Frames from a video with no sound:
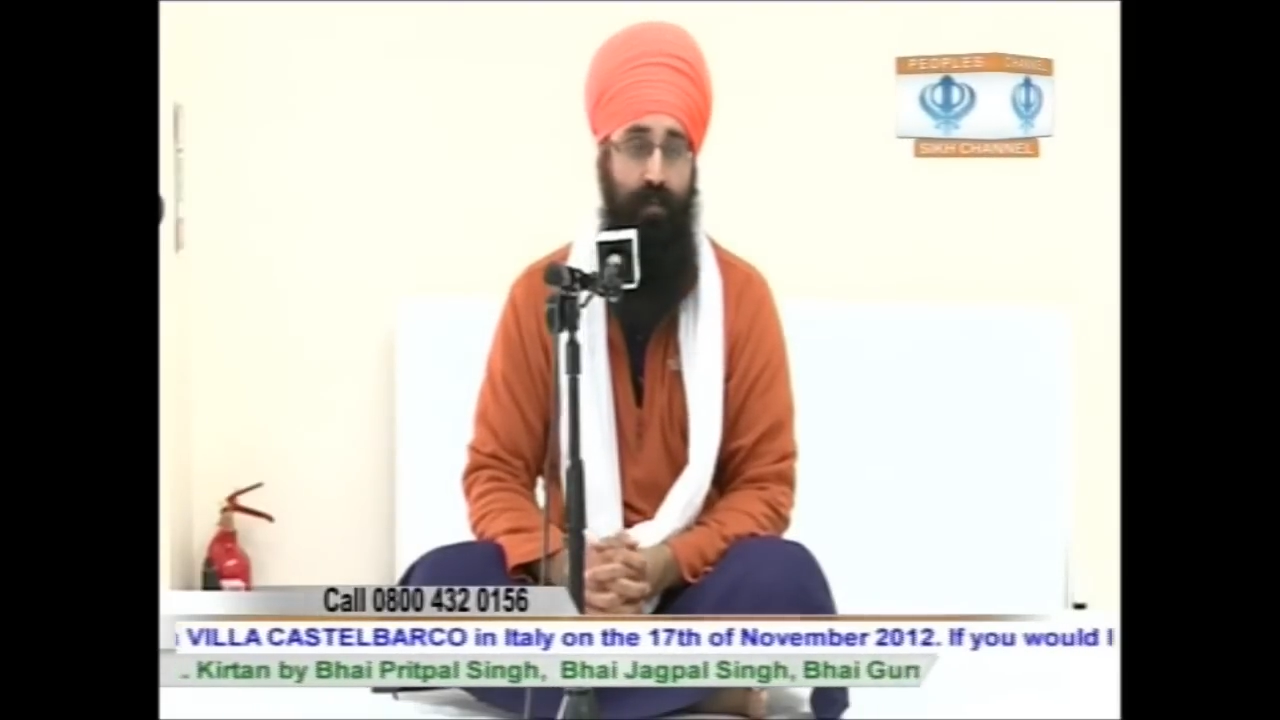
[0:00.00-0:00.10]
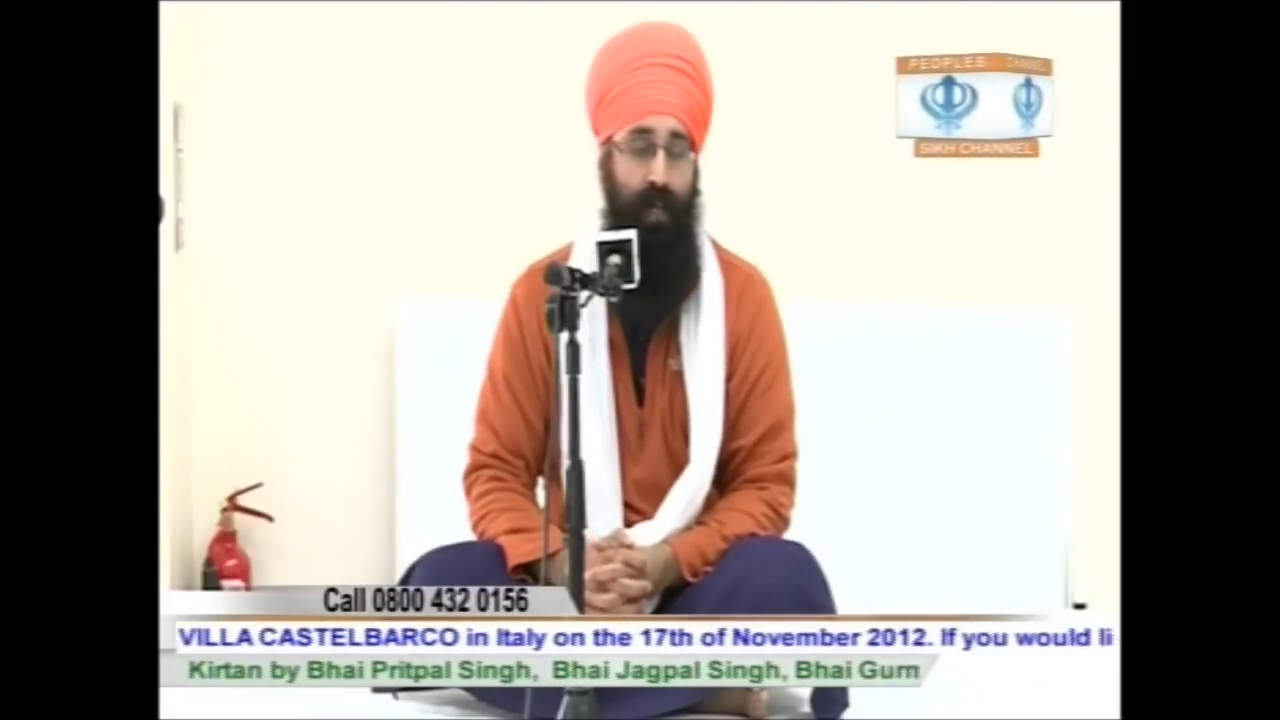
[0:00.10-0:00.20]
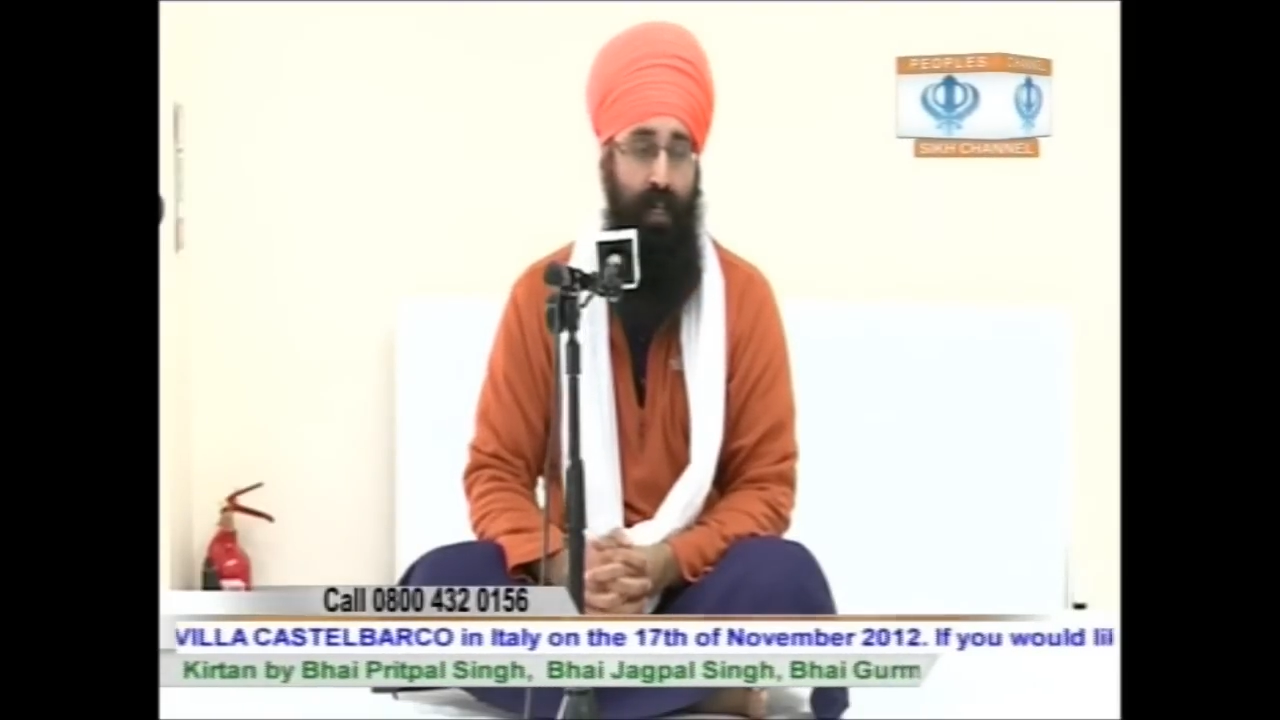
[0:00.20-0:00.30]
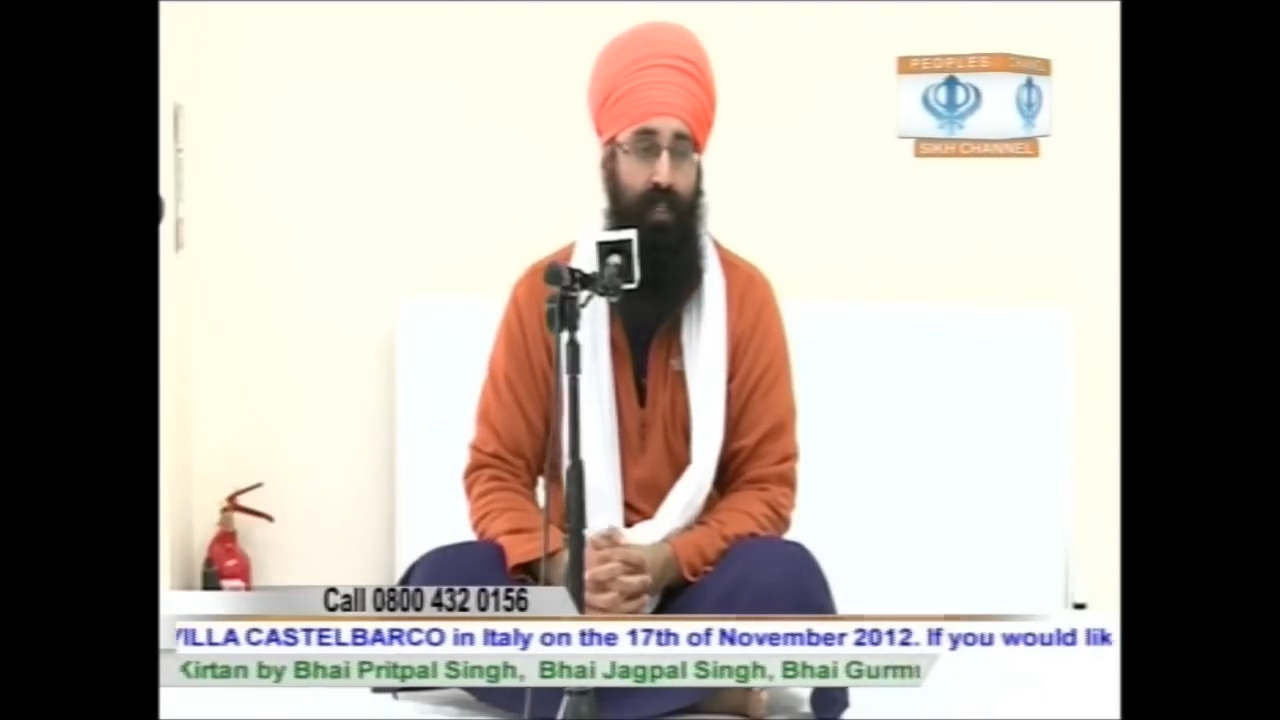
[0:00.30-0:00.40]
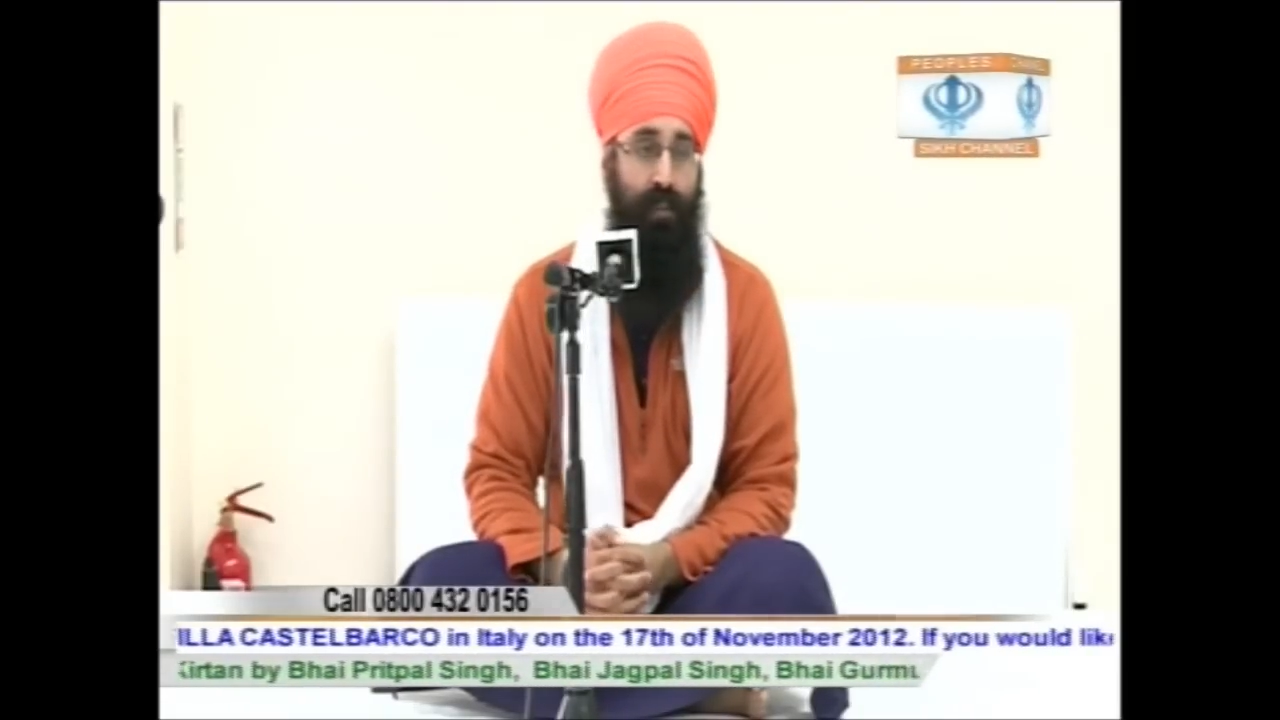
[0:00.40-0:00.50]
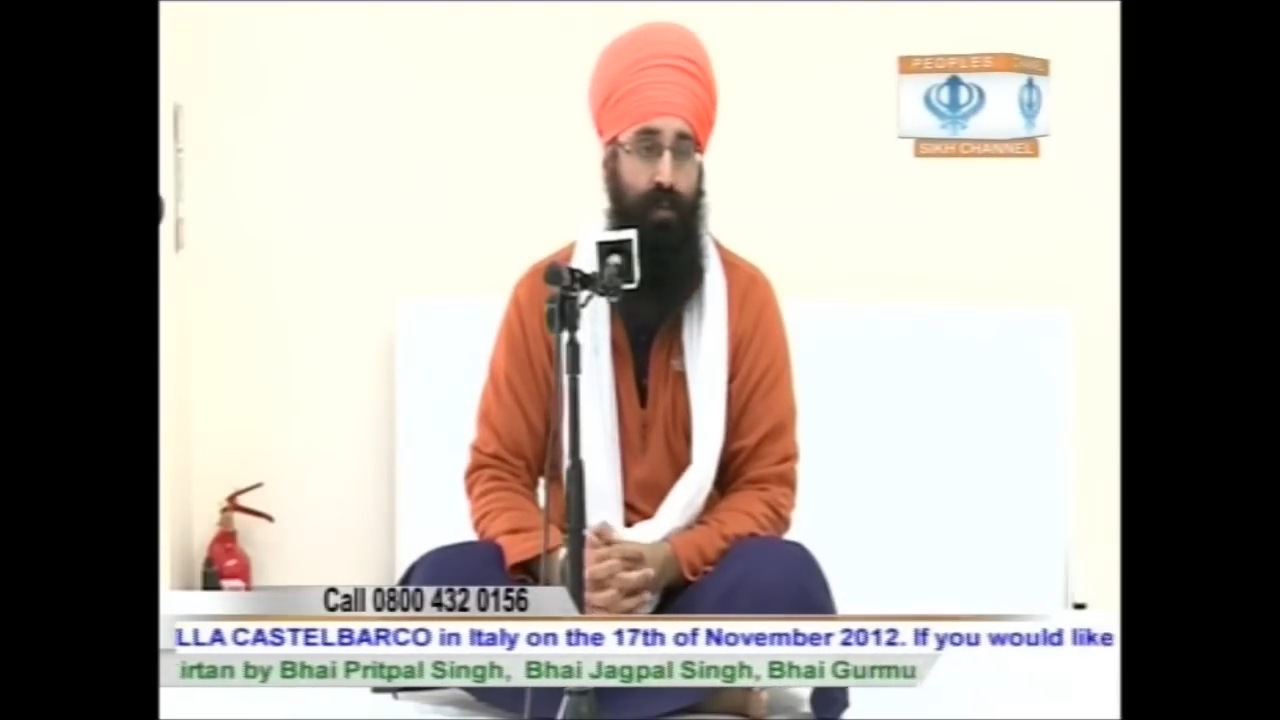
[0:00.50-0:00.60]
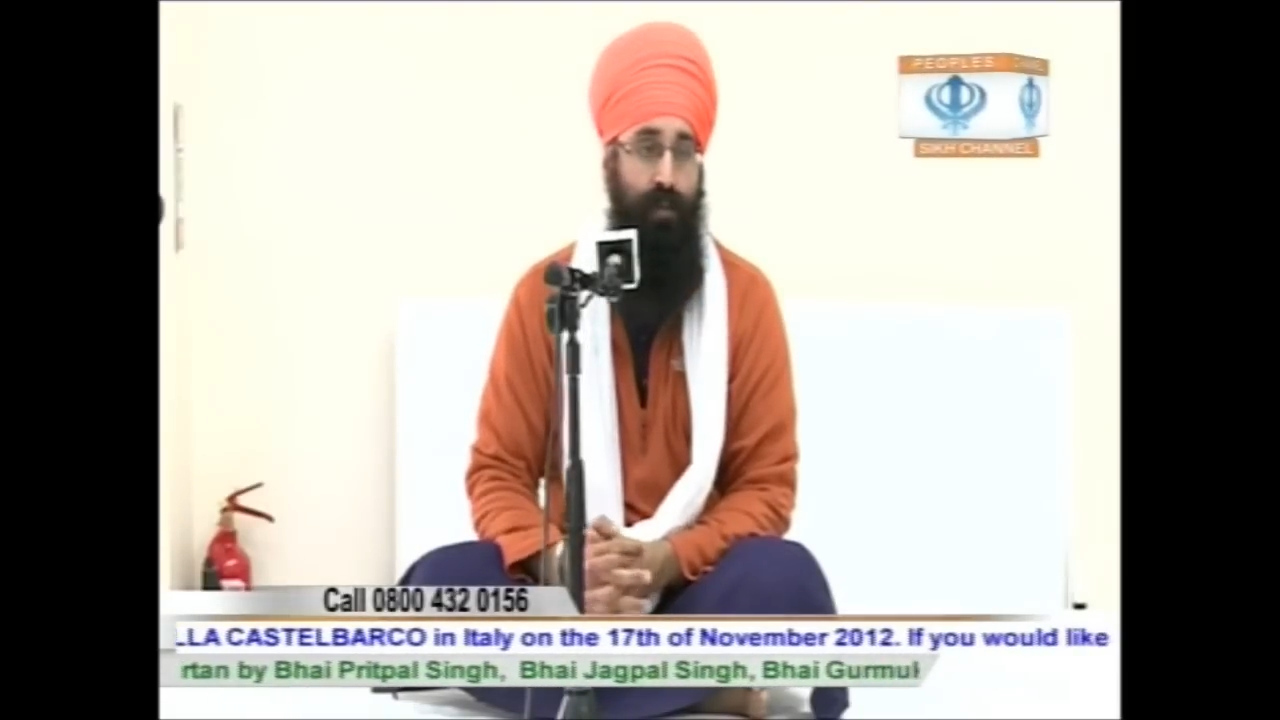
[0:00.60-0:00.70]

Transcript: of Maharaj